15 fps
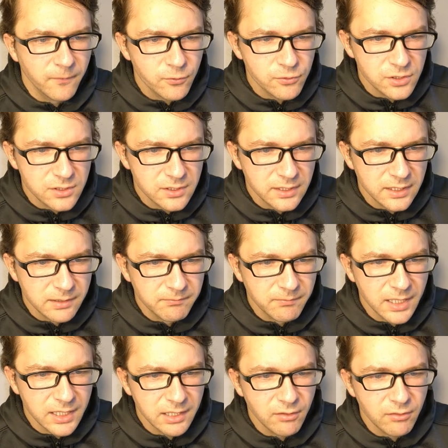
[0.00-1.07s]
Fortunately,
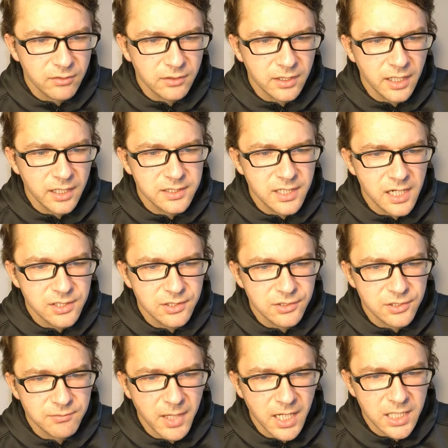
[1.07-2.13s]
many
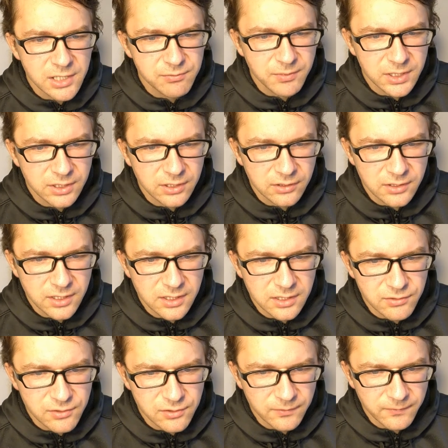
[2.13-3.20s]
organizations' management
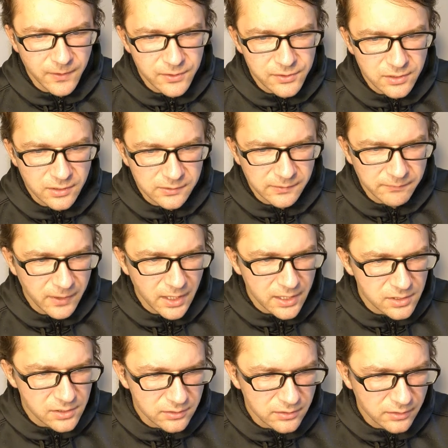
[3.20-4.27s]
continues to foster
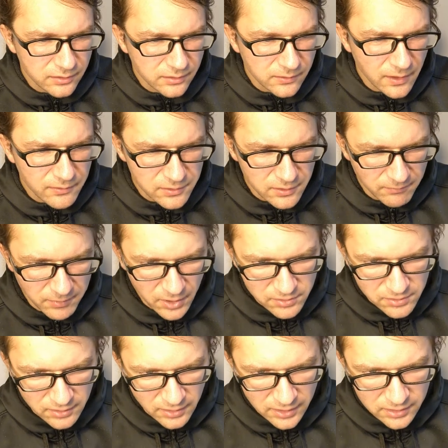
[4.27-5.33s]
reflection on grounds of
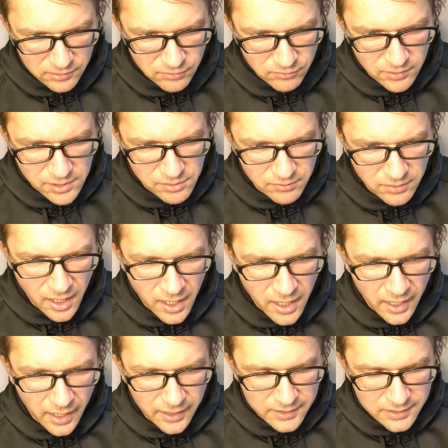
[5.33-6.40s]
personal intuition
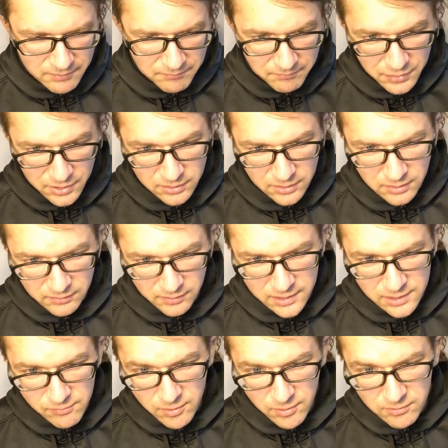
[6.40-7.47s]
and empirical
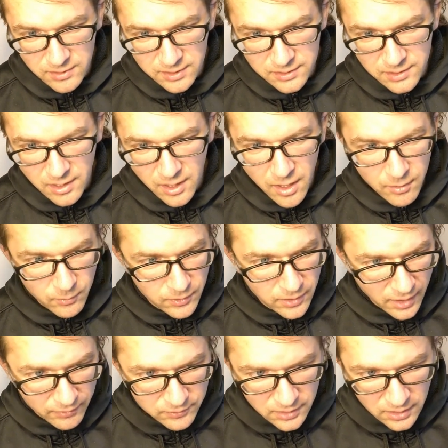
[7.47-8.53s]
experience,
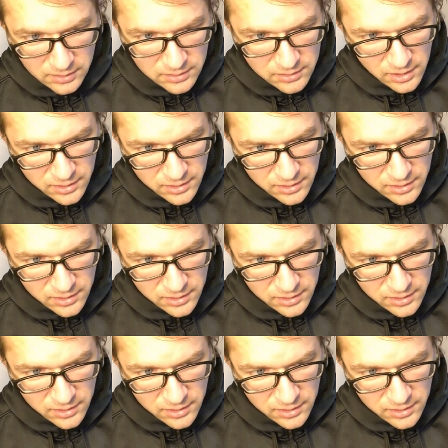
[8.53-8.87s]
without any